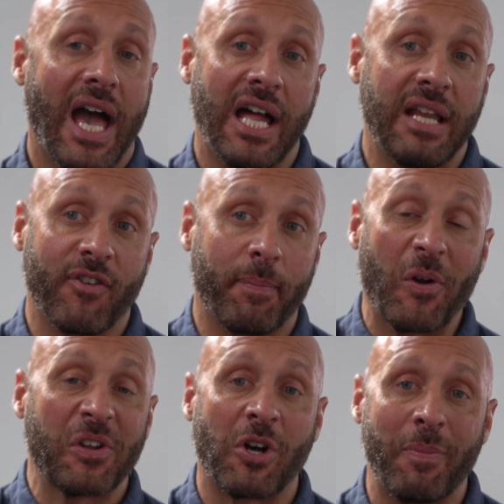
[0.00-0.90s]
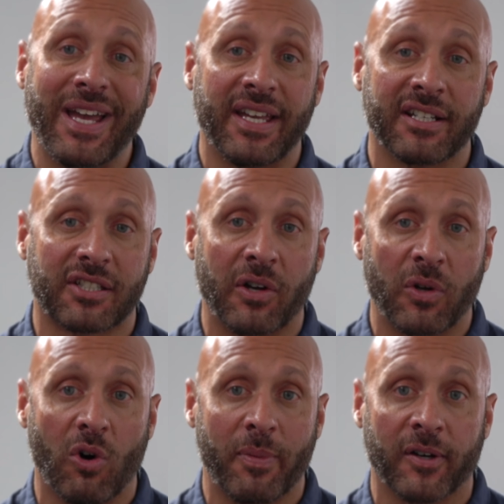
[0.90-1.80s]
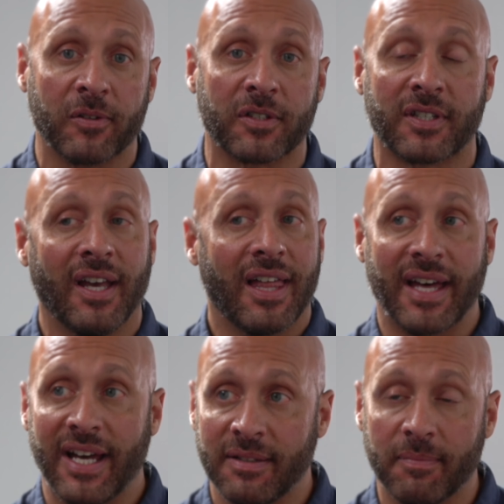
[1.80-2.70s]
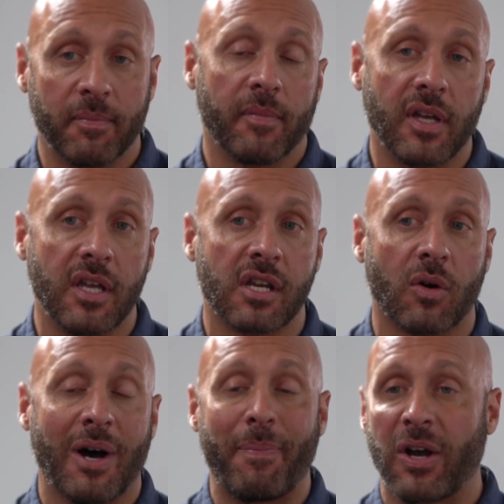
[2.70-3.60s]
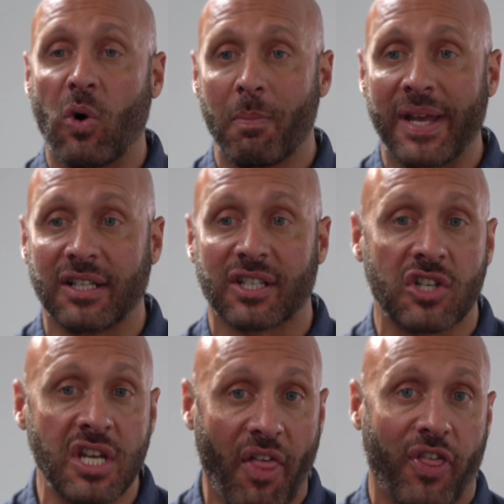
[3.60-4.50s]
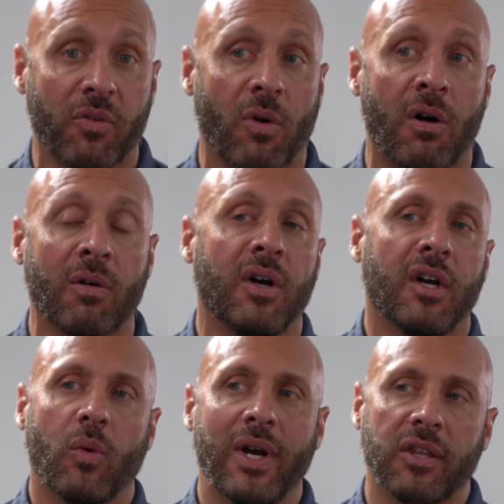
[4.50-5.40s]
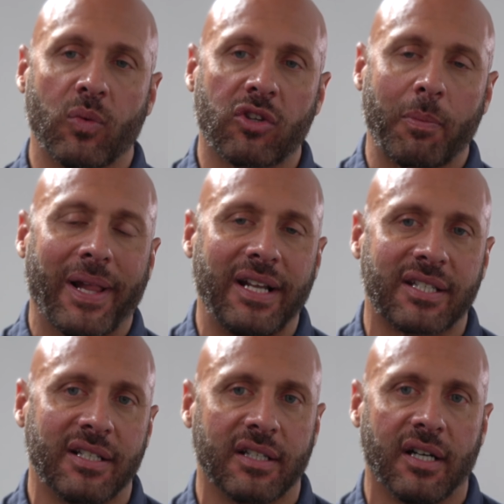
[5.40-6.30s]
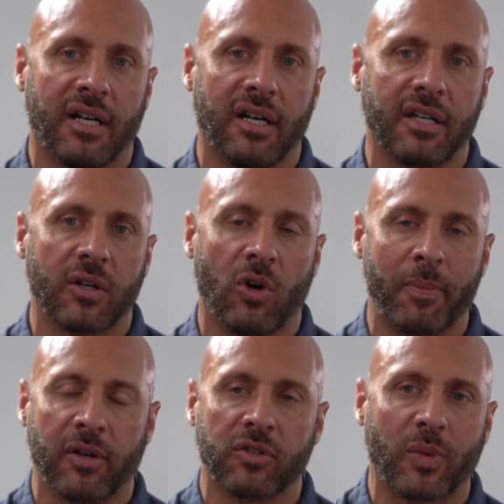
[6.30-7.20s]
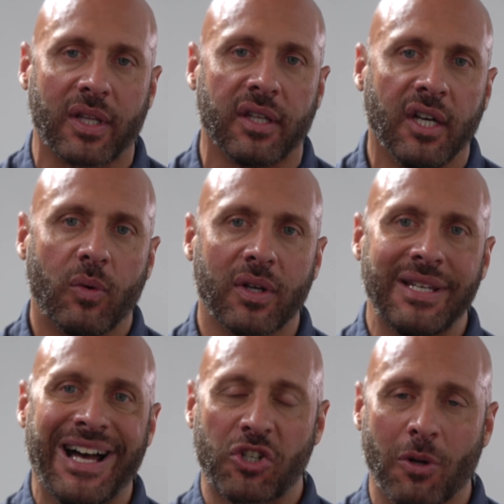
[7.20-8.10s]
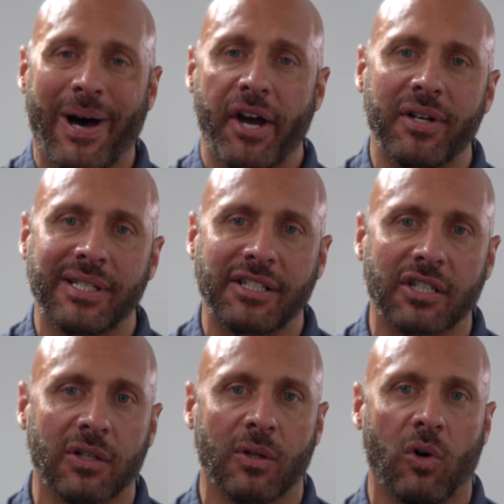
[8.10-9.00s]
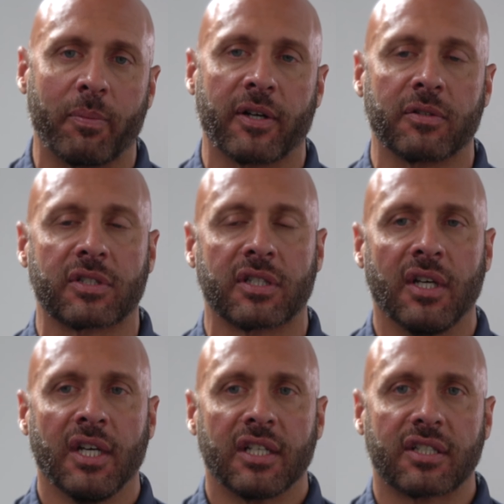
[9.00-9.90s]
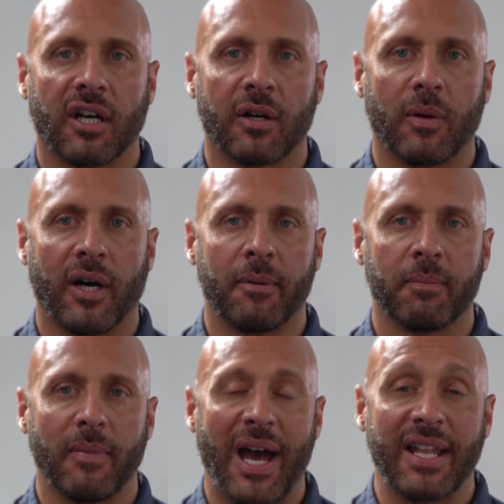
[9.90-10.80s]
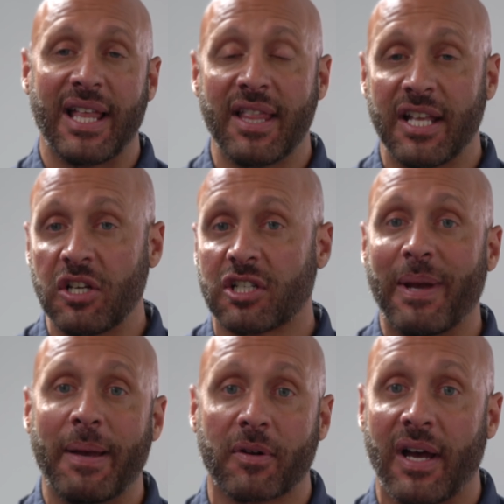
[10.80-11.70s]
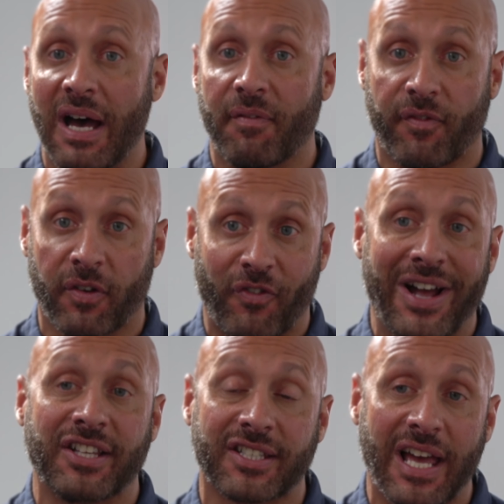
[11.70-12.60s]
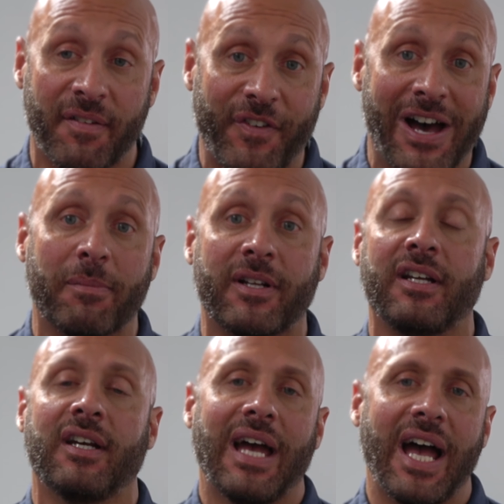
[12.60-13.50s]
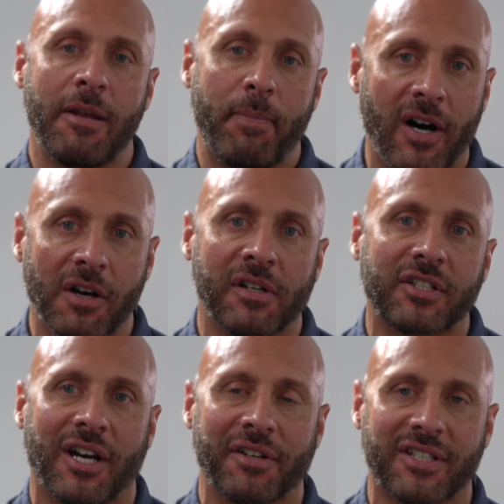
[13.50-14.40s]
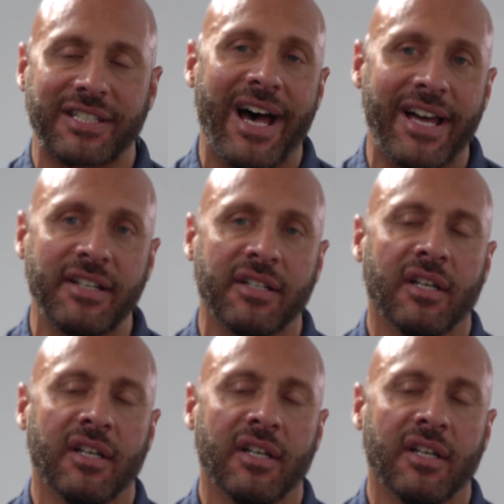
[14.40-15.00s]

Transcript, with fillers: And if your body's not making its own hormones, then you know what, by all means, there's nothing wrong with, with replacing uh, your hormones with, with natural bioidentical hormones. So, um, and, and then you should be able to have your friends and family and partners understand